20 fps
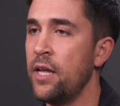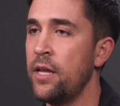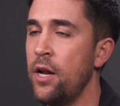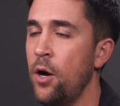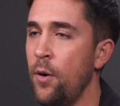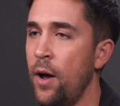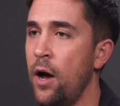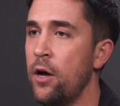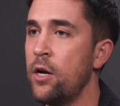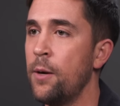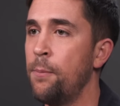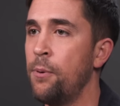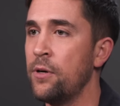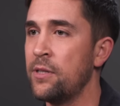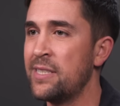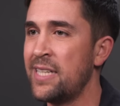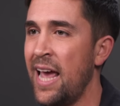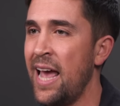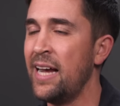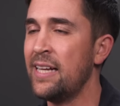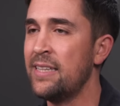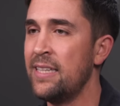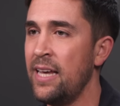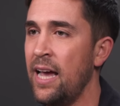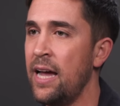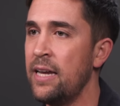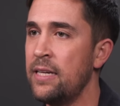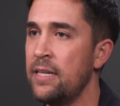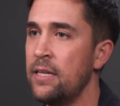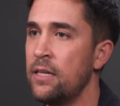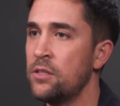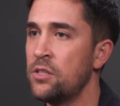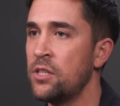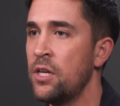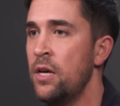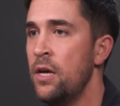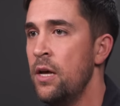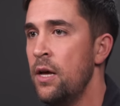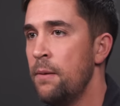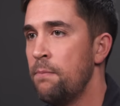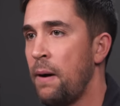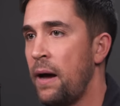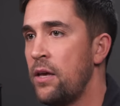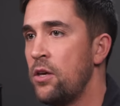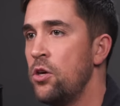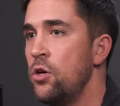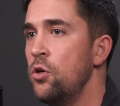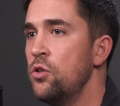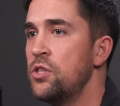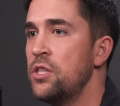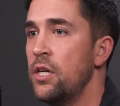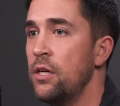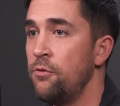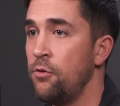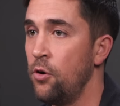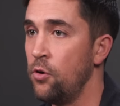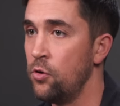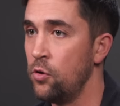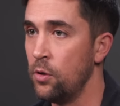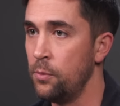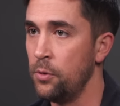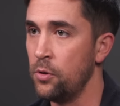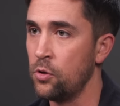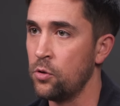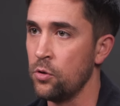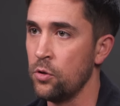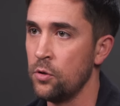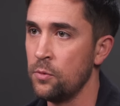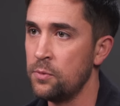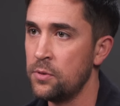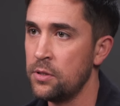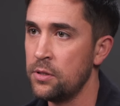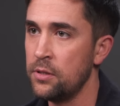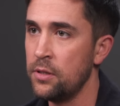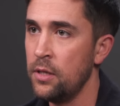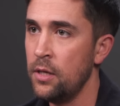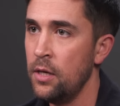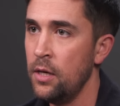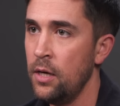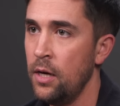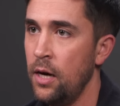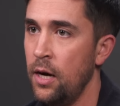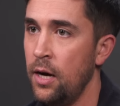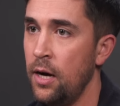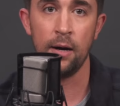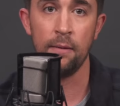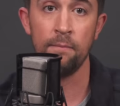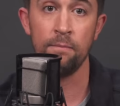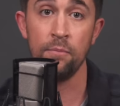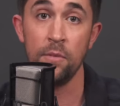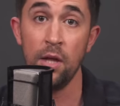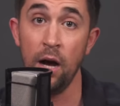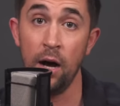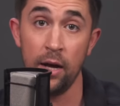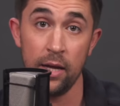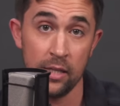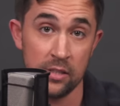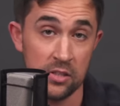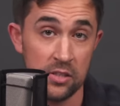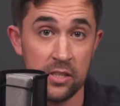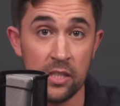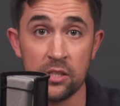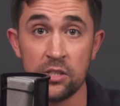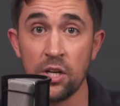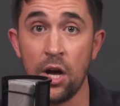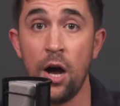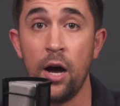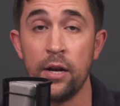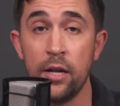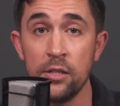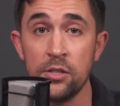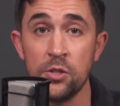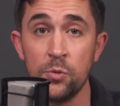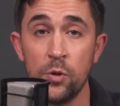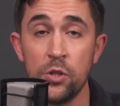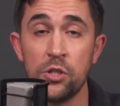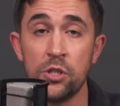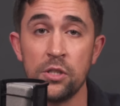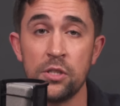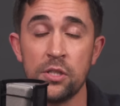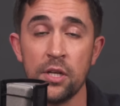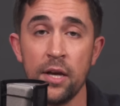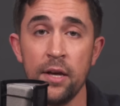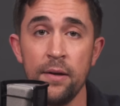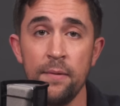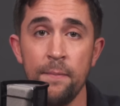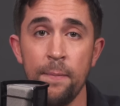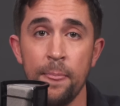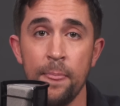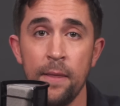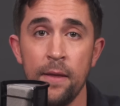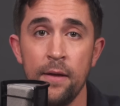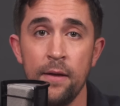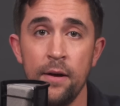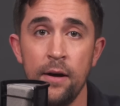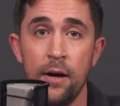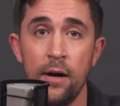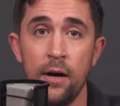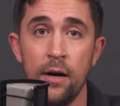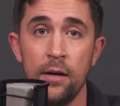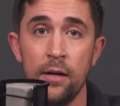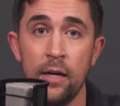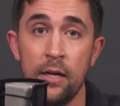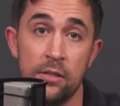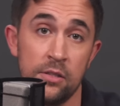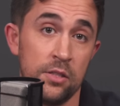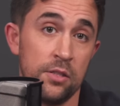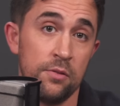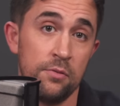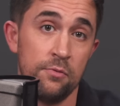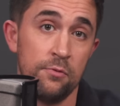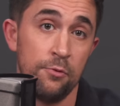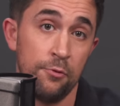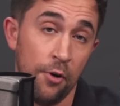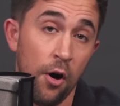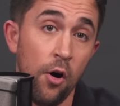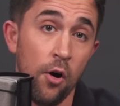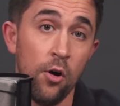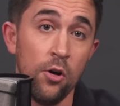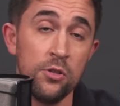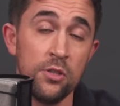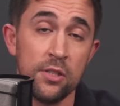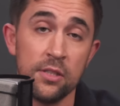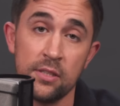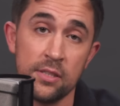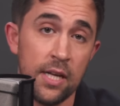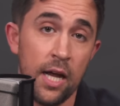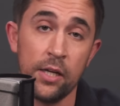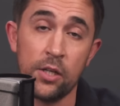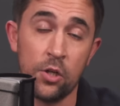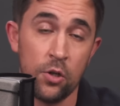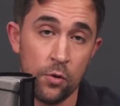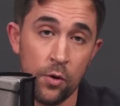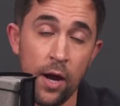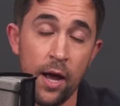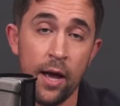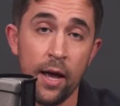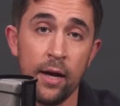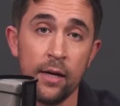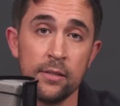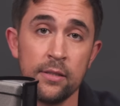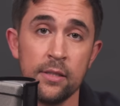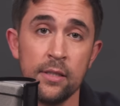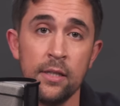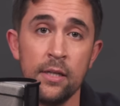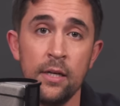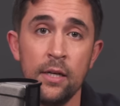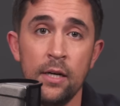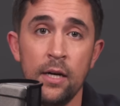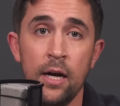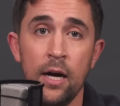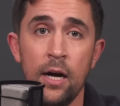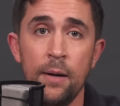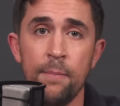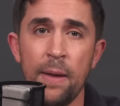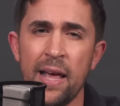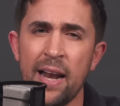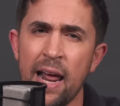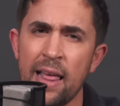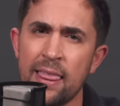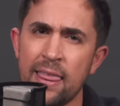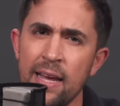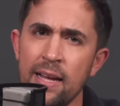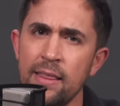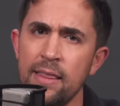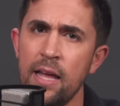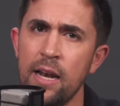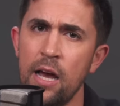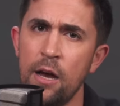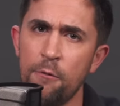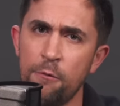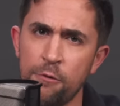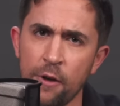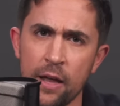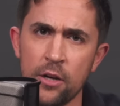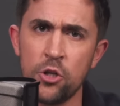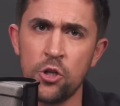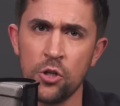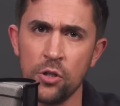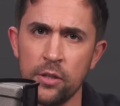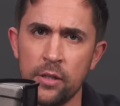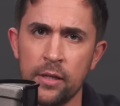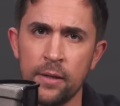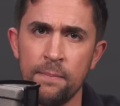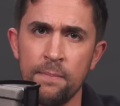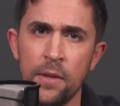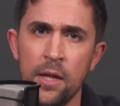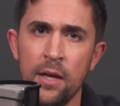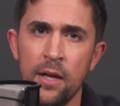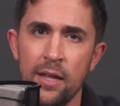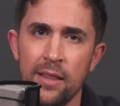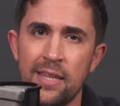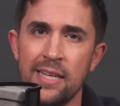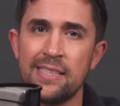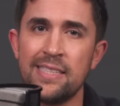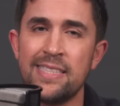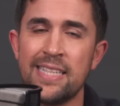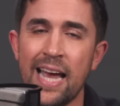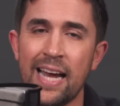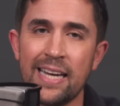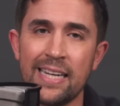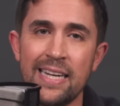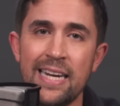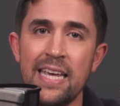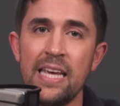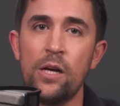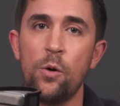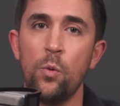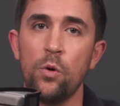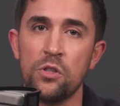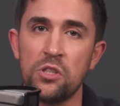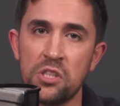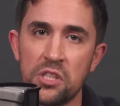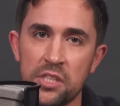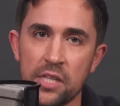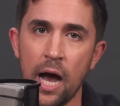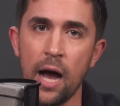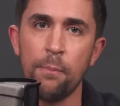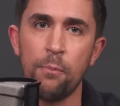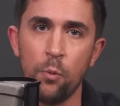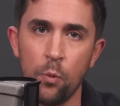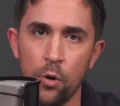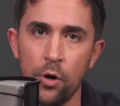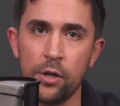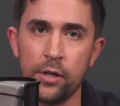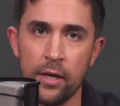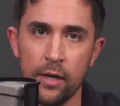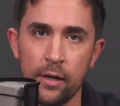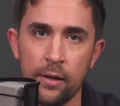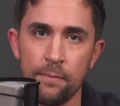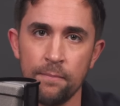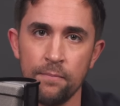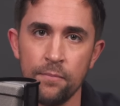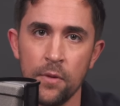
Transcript: They know how to protect the ideas by using vulnerable groups. It's dishonest, we should say. It's false. It's not correct. And I think that eventually this technique will stop working.